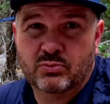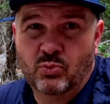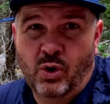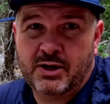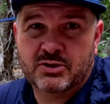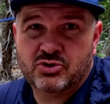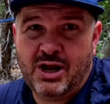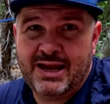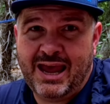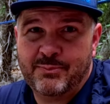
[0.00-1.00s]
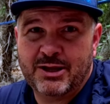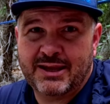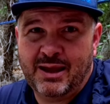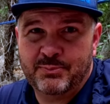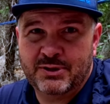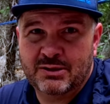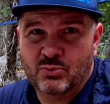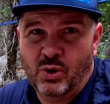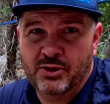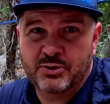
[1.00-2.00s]
want to try hammock camping
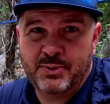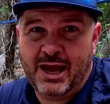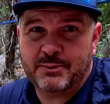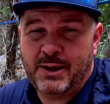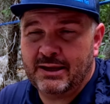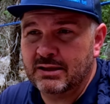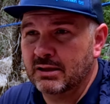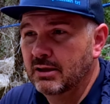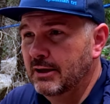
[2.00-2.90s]
while they're backpacking?